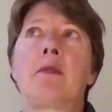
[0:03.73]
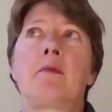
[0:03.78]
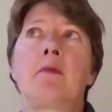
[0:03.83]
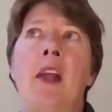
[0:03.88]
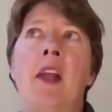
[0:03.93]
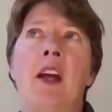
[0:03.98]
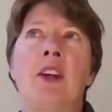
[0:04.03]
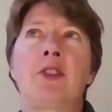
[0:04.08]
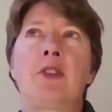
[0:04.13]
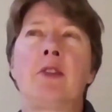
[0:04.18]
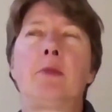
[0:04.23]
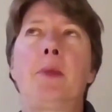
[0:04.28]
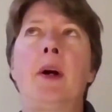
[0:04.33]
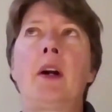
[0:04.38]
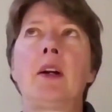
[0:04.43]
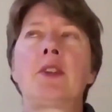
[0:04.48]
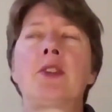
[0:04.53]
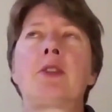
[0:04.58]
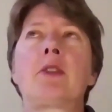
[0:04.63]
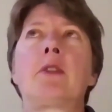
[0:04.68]
The National
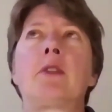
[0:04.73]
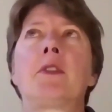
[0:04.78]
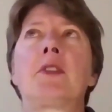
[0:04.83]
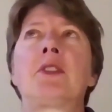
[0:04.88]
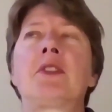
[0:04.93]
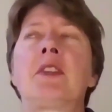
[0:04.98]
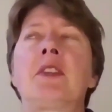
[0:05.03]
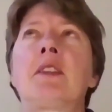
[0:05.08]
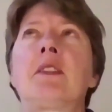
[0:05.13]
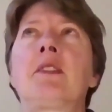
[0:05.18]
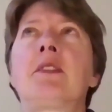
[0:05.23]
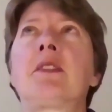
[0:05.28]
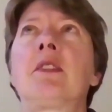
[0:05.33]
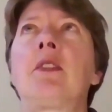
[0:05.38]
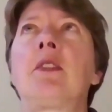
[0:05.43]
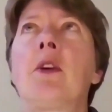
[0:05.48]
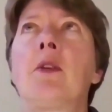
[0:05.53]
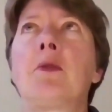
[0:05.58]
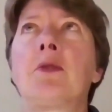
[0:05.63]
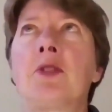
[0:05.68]
Park Service sent us a
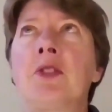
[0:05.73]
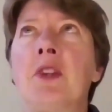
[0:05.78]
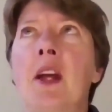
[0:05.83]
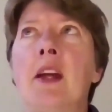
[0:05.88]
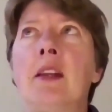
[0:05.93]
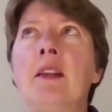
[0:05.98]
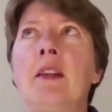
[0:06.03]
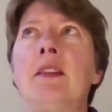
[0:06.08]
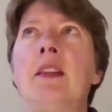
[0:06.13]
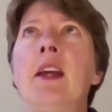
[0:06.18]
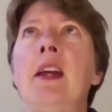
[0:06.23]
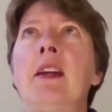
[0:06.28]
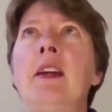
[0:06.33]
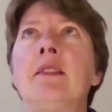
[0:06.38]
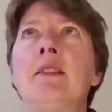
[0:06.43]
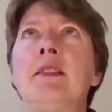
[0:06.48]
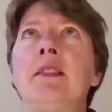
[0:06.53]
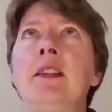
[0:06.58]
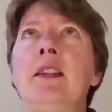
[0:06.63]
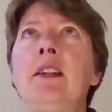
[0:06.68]
note saying that they
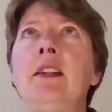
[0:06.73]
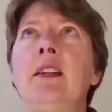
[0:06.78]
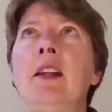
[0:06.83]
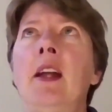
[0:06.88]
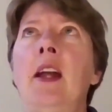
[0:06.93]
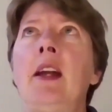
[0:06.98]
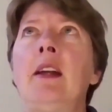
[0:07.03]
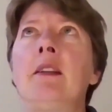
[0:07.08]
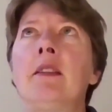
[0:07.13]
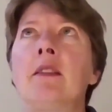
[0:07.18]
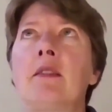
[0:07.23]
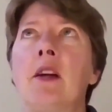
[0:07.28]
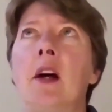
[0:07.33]
had seen eight